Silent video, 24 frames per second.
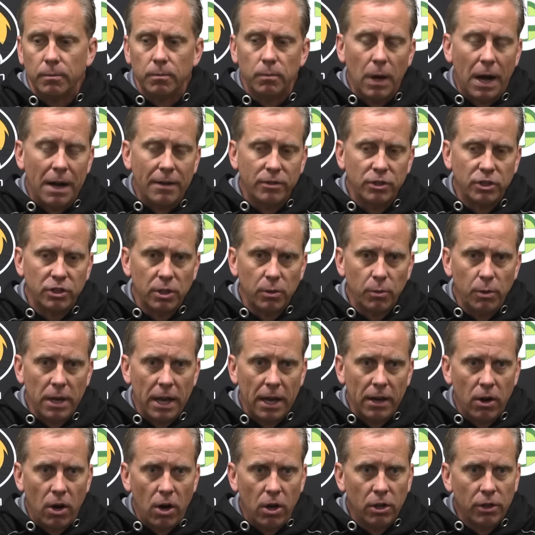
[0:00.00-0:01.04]
obviously, we
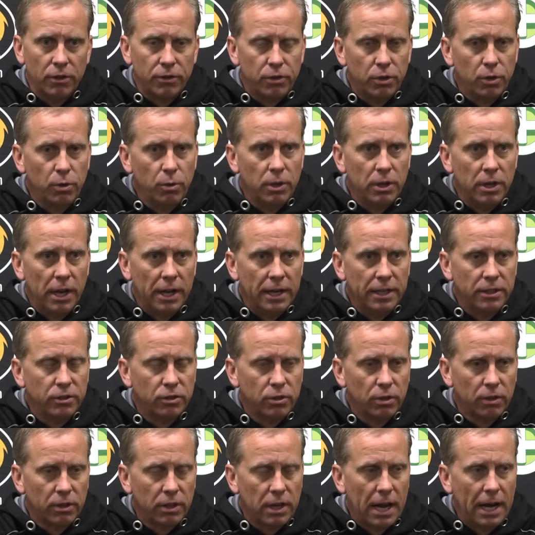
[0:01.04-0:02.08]
had all of two a days,
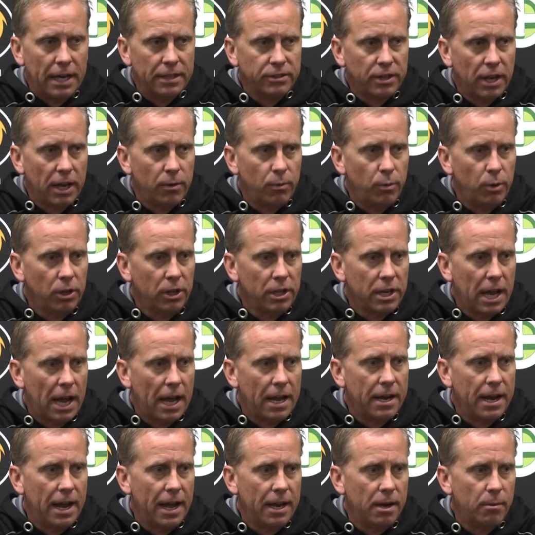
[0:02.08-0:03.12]
so the guys had really
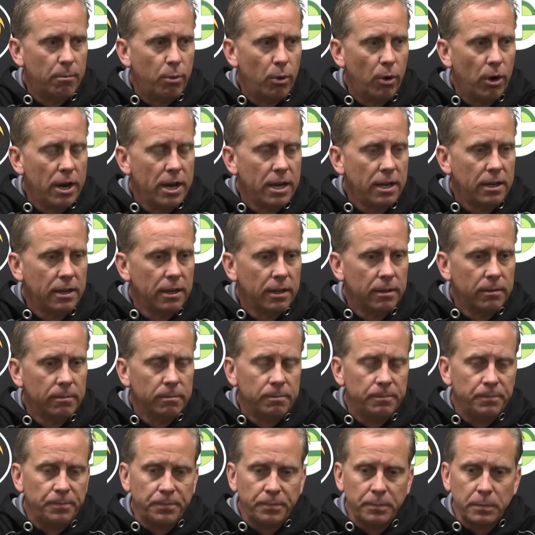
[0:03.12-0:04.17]
hadn't had a break. And
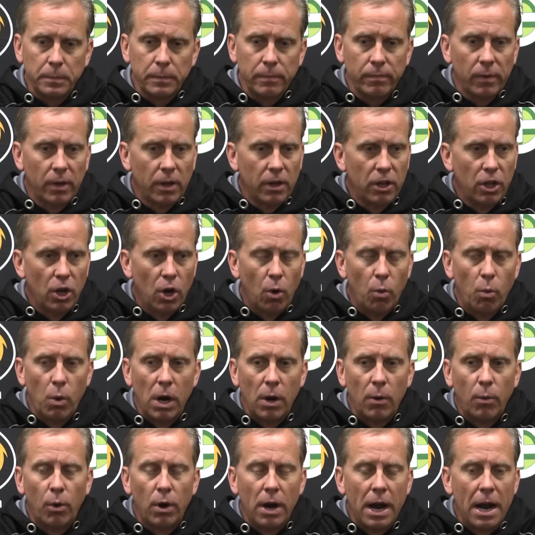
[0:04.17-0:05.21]
you know
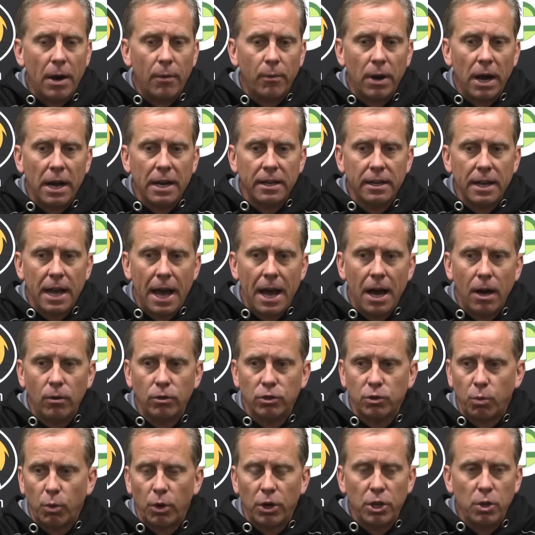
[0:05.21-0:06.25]
where we're at right now
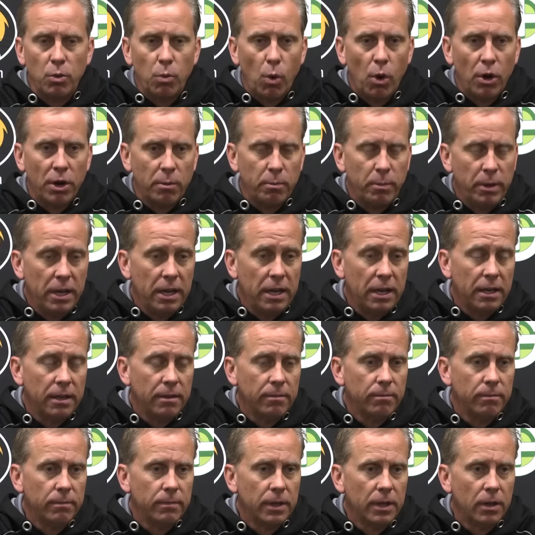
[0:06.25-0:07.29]
is where you want to be.
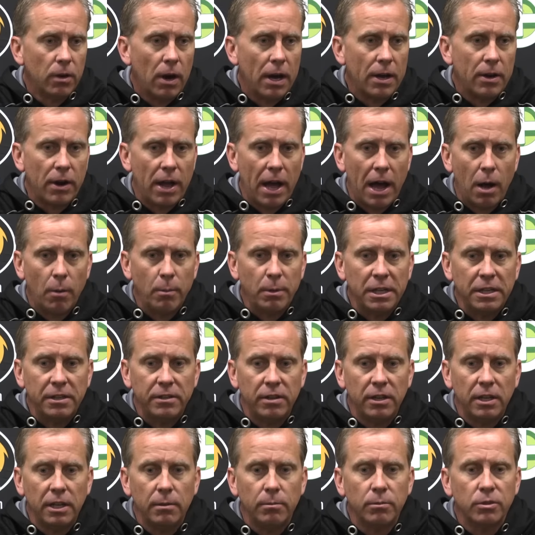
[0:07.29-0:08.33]
You know, I don't know how many
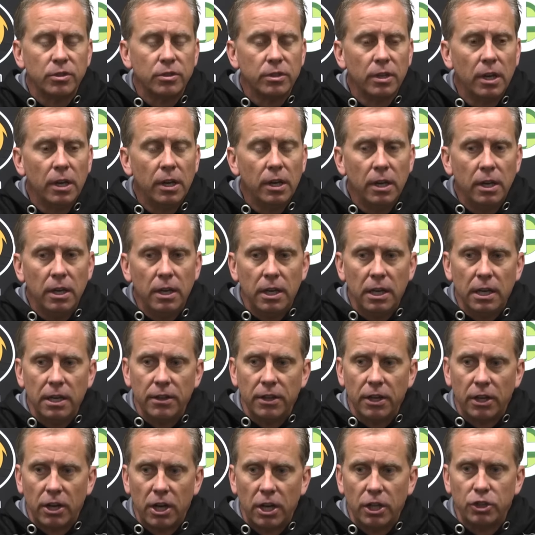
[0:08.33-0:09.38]
teams in
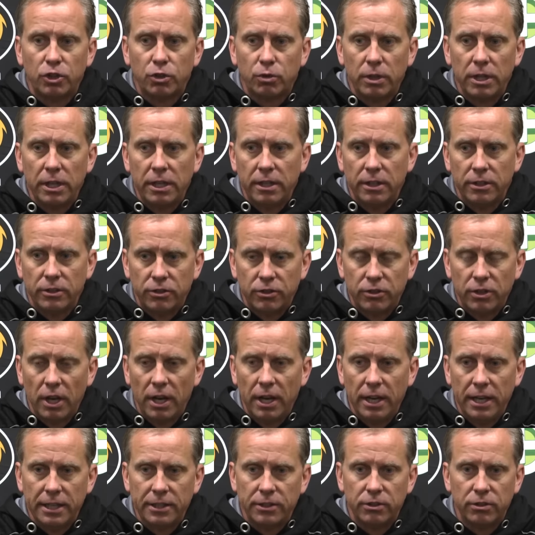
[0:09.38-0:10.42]
the country can
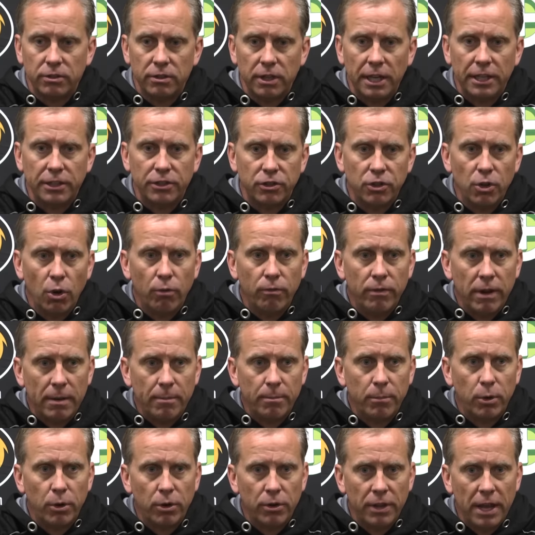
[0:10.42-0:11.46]
say it's it's
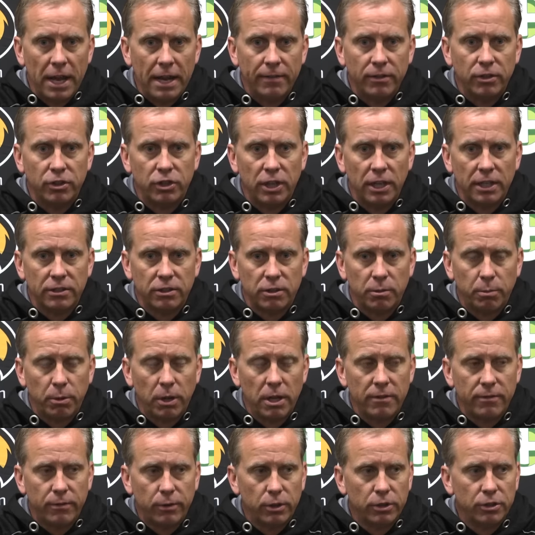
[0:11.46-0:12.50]
November and they have a chance to
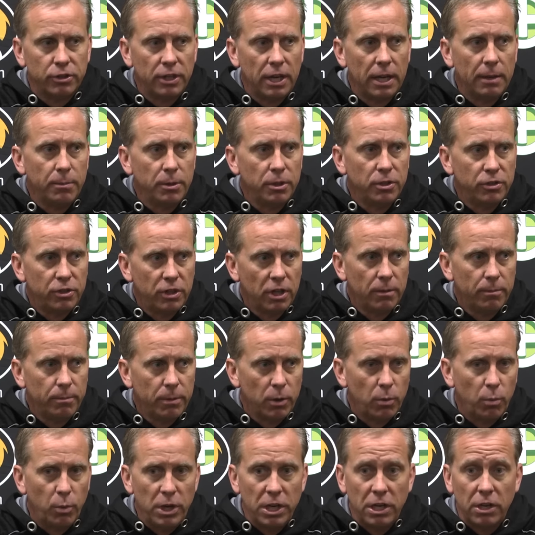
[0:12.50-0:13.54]
play for a championship,
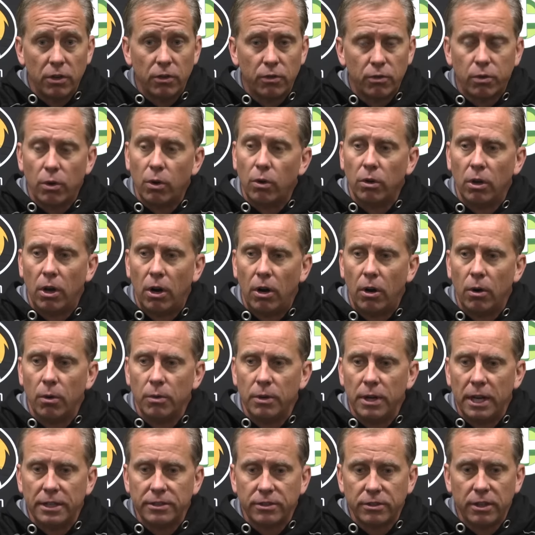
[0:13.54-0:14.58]
and we control our
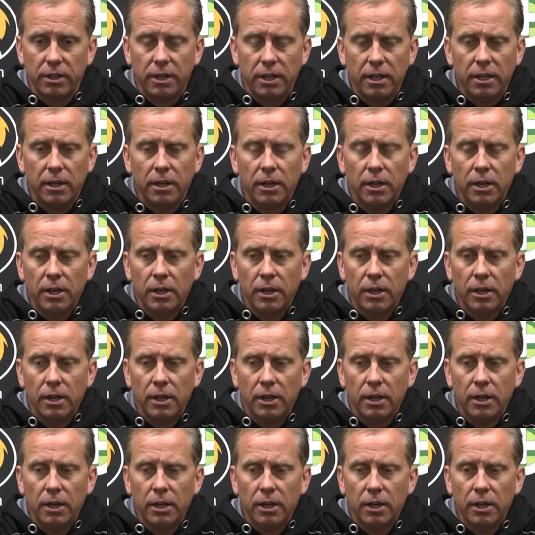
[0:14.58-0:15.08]
own destiny,